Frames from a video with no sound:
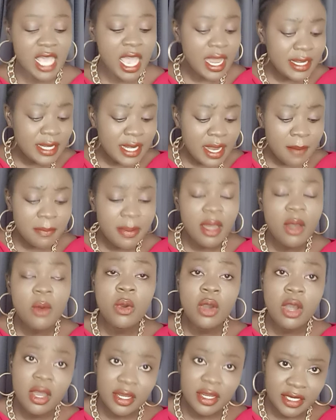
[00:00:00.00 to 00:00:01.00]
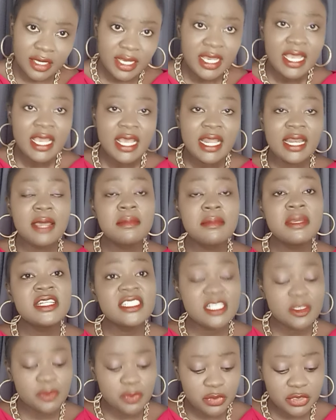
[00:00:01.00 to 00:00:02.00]
And number one, let me
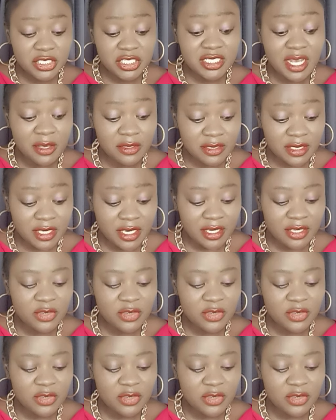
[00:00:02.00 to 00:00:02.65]
just put it down there.